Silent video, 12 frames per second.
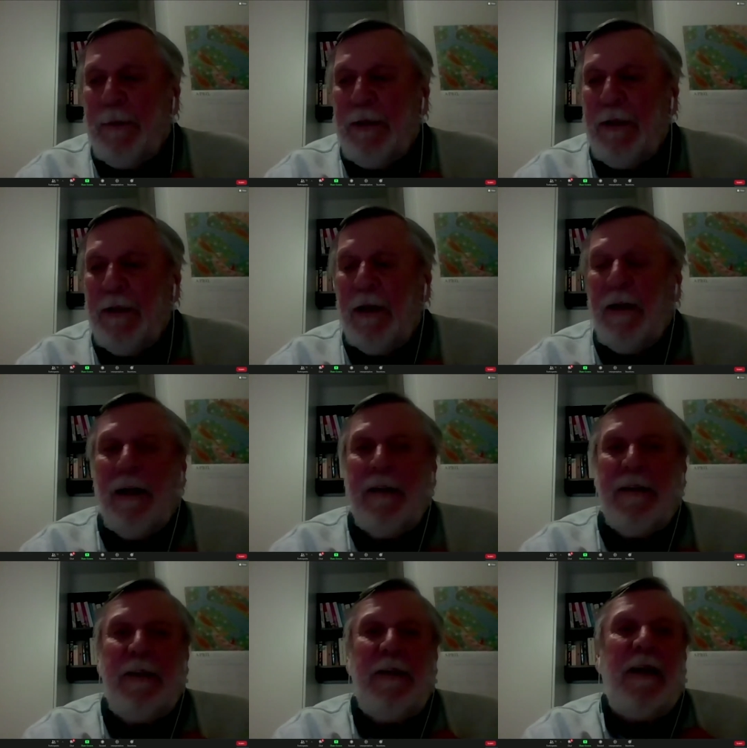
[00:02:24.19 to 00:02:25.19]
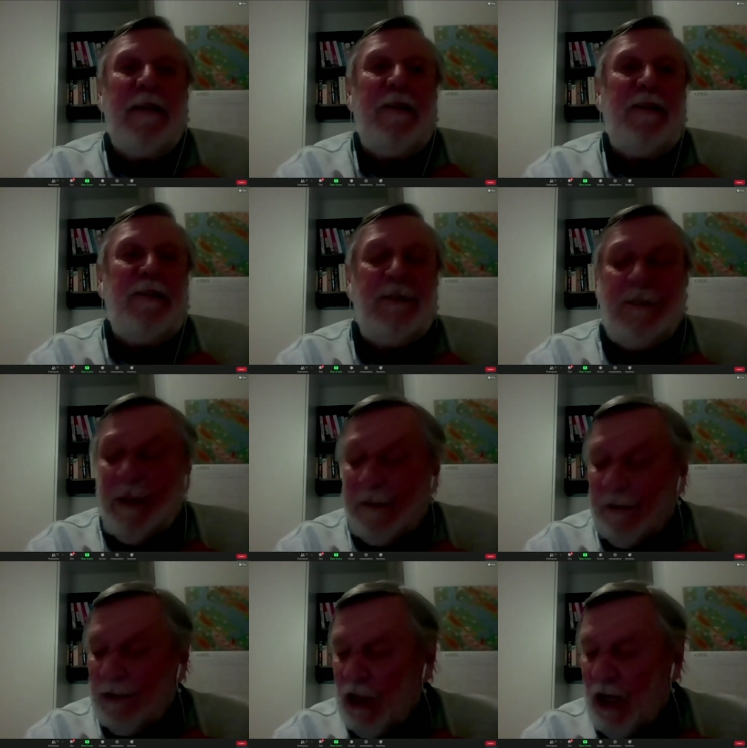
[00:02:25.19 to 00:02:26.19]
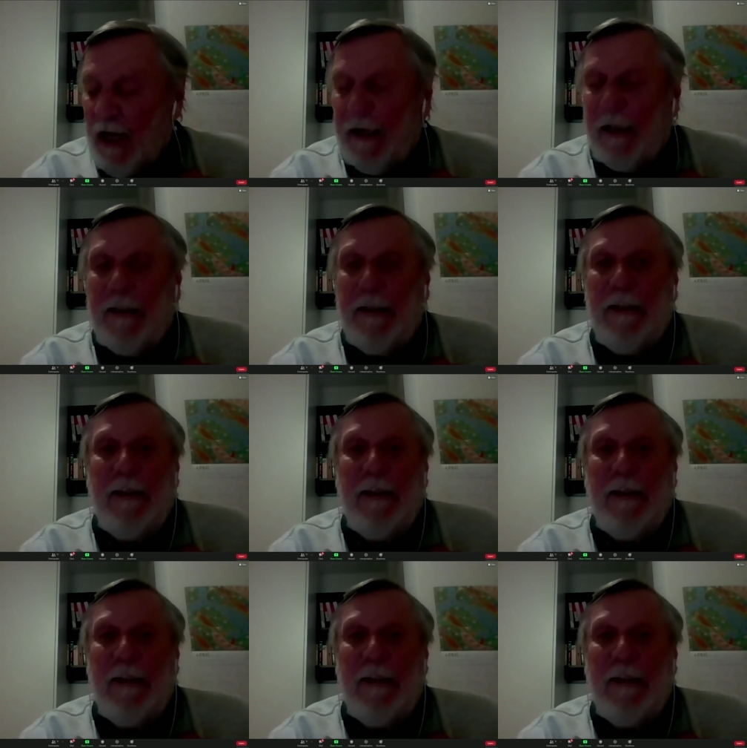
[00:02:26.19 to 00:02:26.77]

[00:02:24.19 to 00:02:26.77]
in the early 1990s in southern China,